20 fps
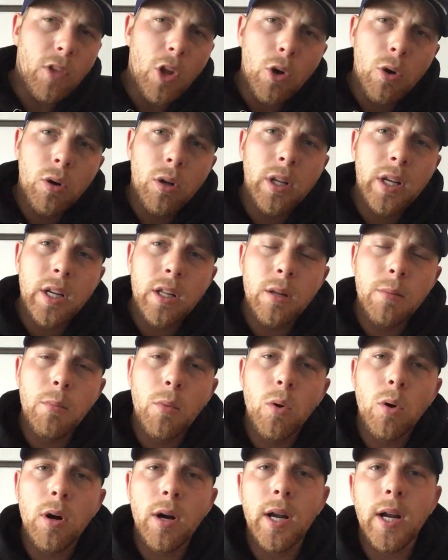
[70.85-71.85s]
early in the
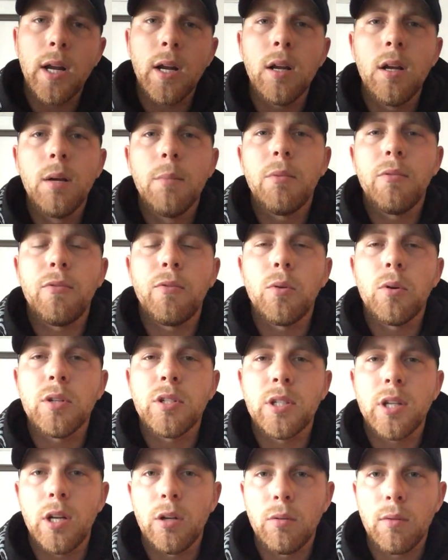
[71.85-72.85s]
morning, before
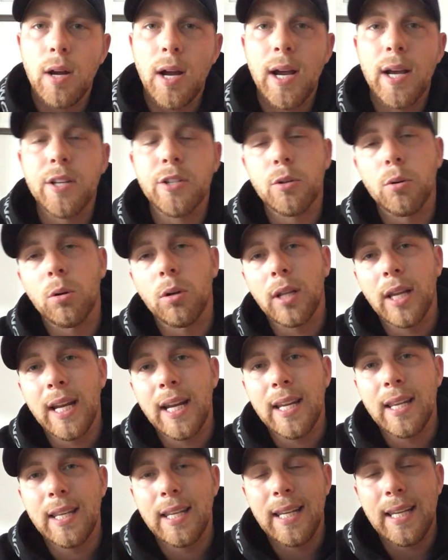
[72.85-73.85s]
sunrise, or late
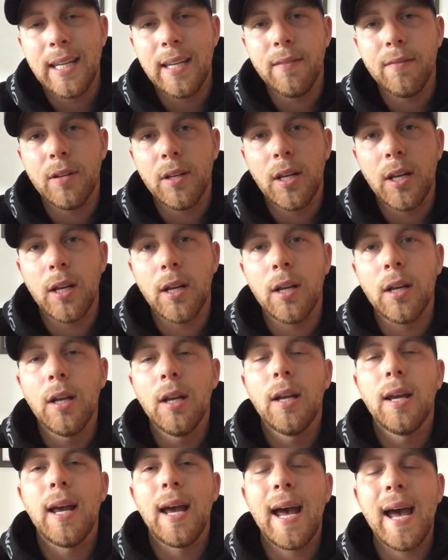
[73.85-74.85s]
in the evening,
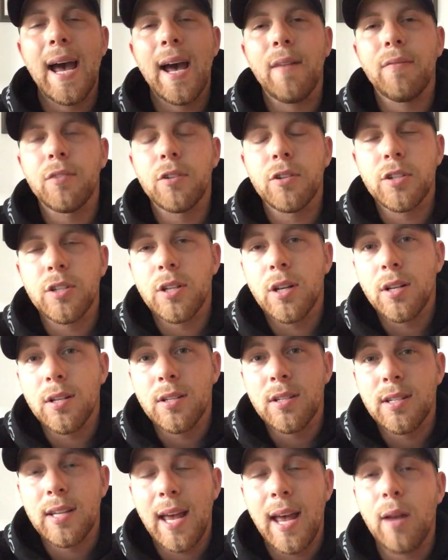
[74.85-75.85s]
after
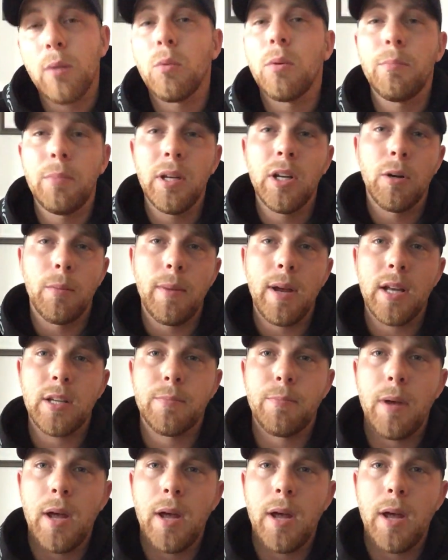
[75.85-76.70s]
sunset would be your best